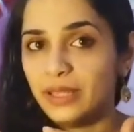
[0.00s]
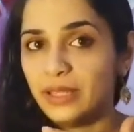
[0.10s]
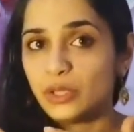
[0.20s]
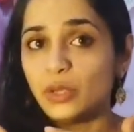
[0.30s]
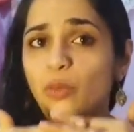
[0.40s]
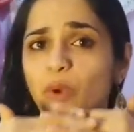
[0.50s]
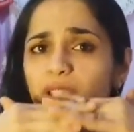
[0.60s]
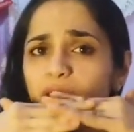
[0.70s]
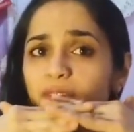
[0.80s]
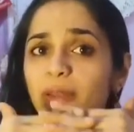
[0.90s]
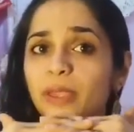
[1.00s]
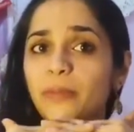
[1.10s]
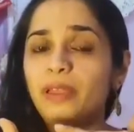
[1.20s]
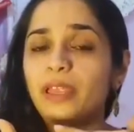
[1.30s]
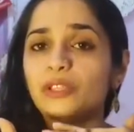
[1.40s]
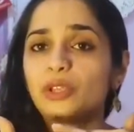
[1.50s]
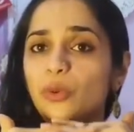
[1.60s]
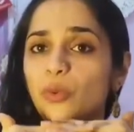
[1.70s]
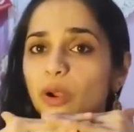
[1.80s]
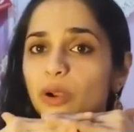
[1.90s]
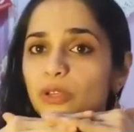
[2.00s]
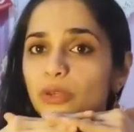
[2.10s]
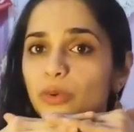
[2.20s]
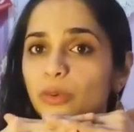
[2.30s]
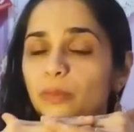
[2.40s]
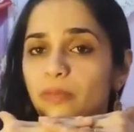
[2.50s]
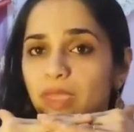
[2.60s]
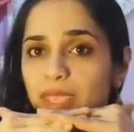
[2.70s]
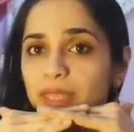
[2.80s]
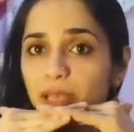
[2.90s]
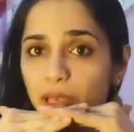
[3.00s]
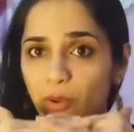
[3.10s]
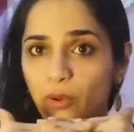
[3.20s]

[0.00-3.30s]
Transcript: So whatever memories you want to make it long